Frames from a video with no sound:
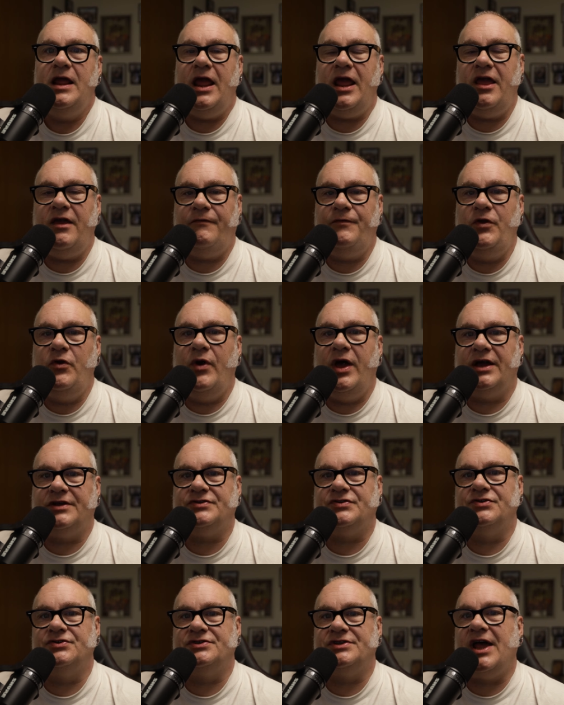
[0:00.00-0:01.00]
If you
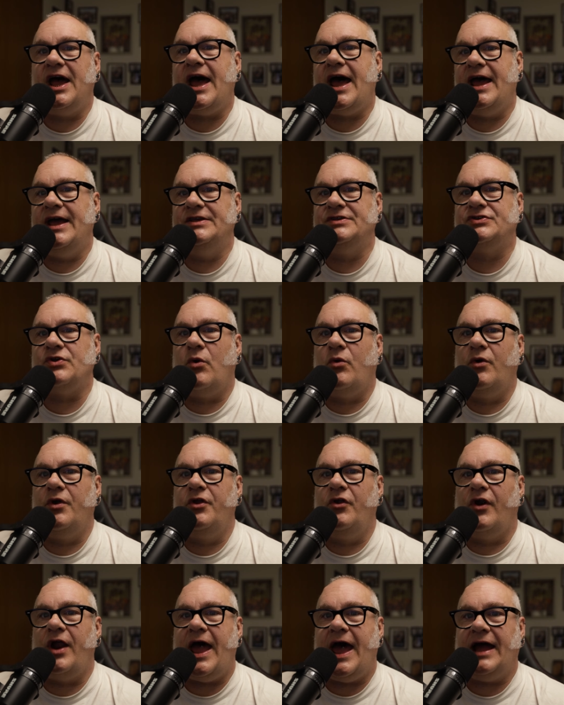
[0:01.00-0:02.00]
exercise or
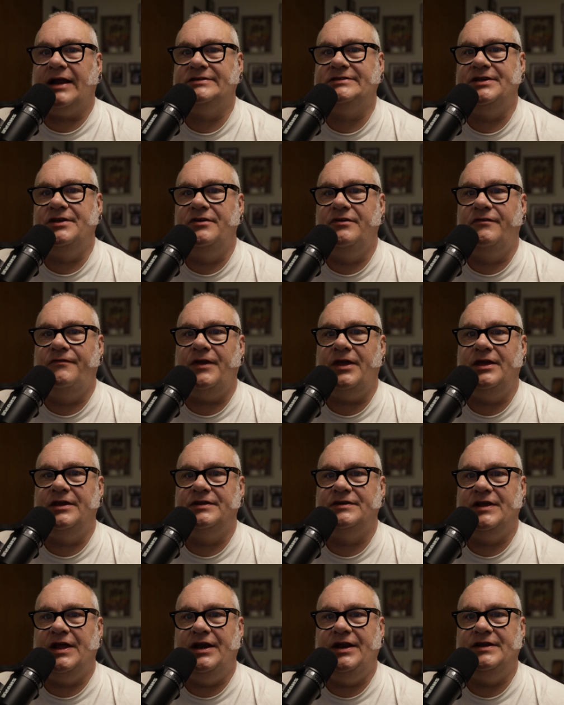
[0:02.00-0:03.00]
you're active
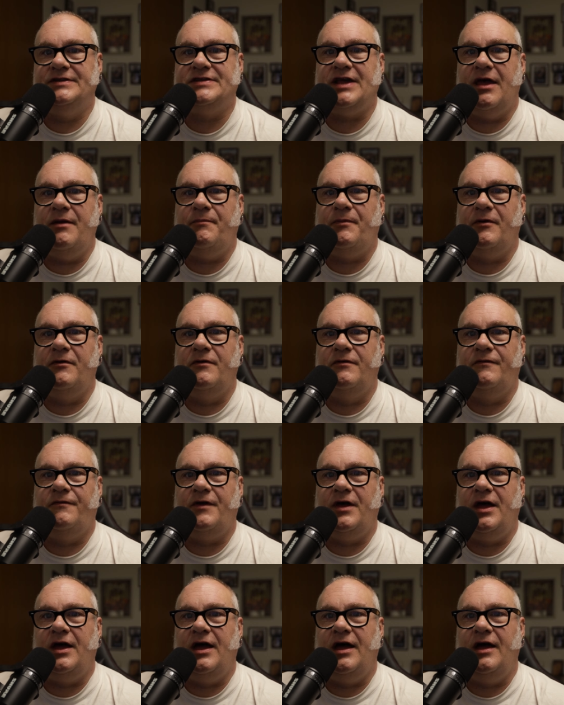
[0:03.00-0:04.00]
in any type of
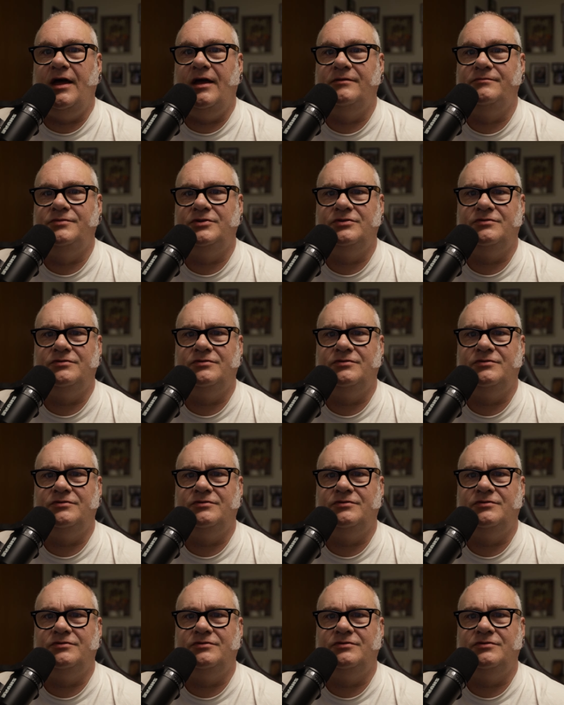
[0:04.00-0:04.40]
uh,